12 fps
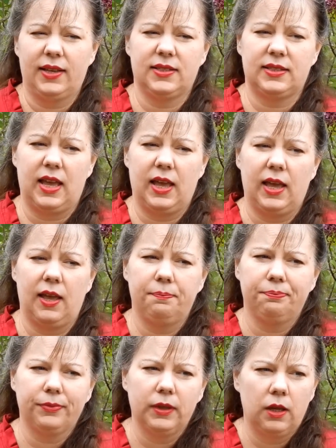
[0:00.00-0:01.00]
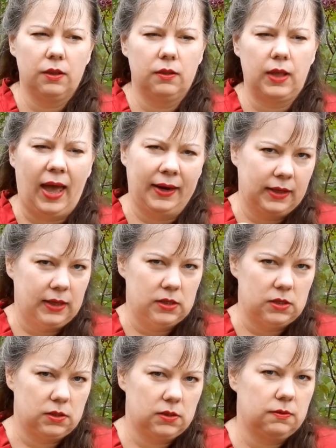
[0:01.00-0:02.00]
say,
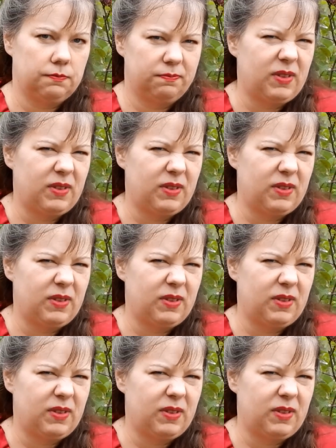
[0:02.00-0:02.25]
Atkins.